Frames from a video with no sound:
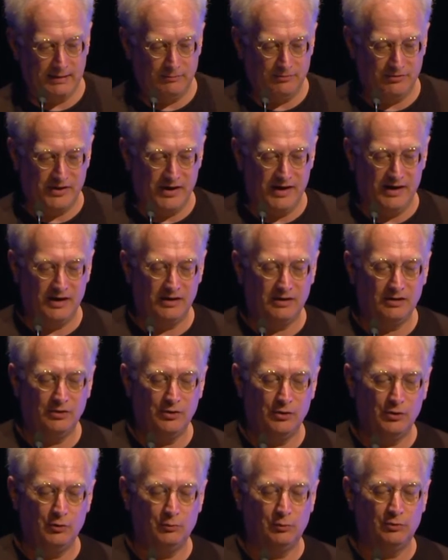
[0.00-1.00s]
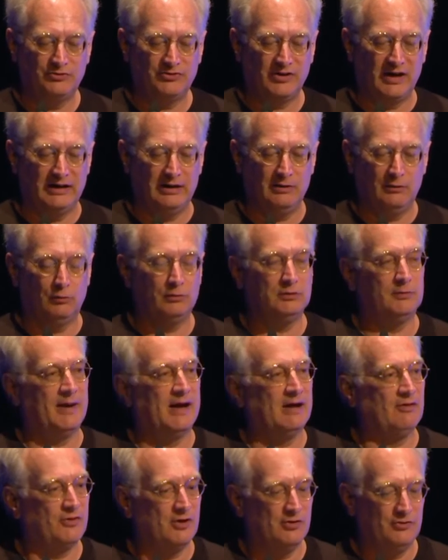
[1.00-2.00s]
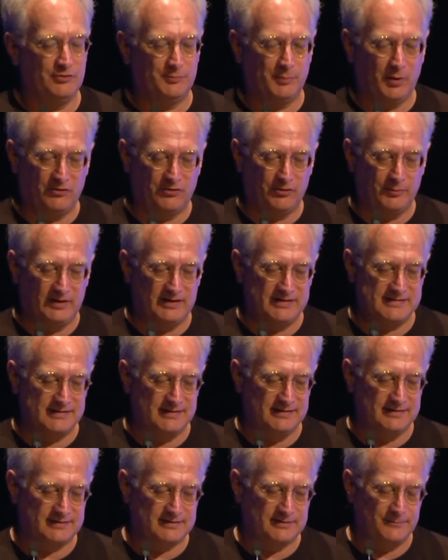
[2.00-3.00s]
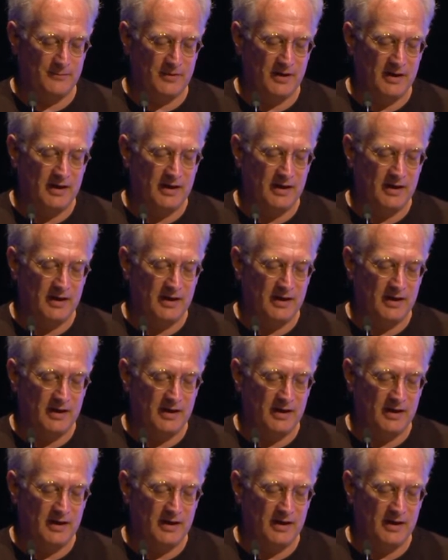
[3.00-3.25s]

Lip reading: out there who will tell you all about those possibilities,